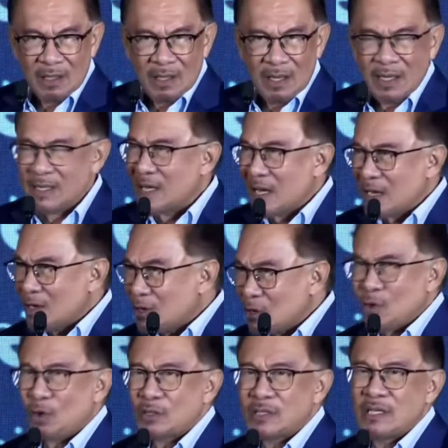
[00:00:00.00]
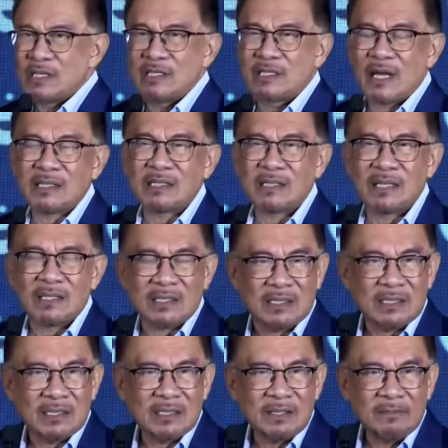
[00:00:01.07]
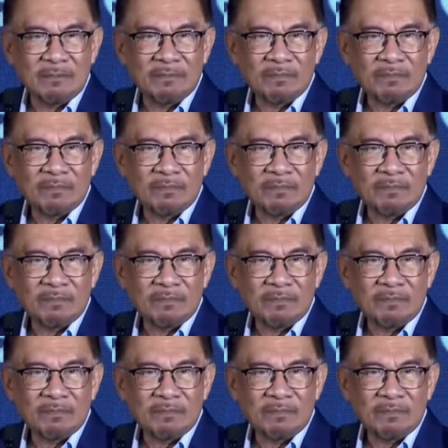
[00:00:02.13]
and gross injustice.